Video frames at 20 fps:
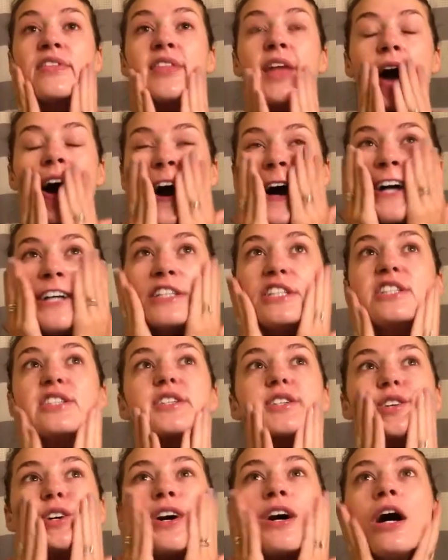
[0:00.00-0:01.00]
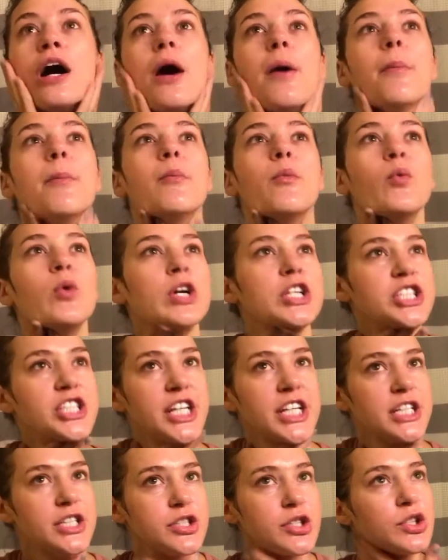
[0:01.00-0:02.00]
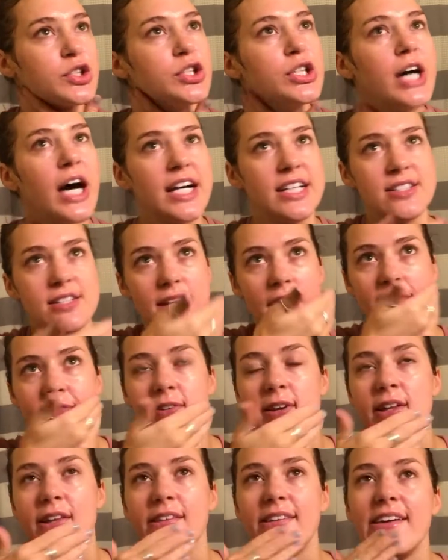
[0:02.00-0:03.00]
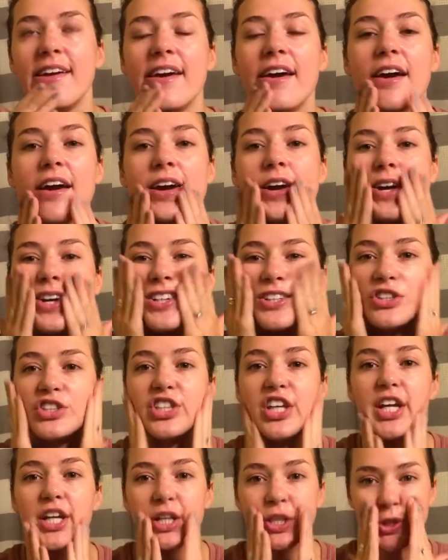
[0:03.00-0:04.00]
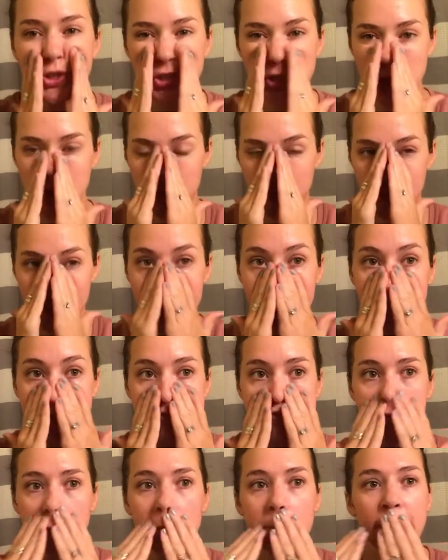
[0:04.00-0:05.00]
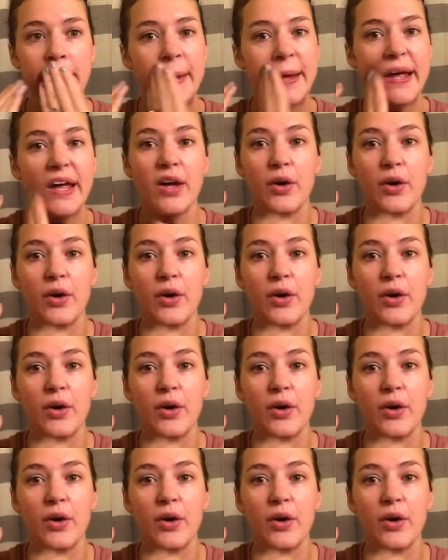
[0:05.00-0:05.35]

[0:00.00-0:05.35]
That um, witch hazel has definitely changed the game for me.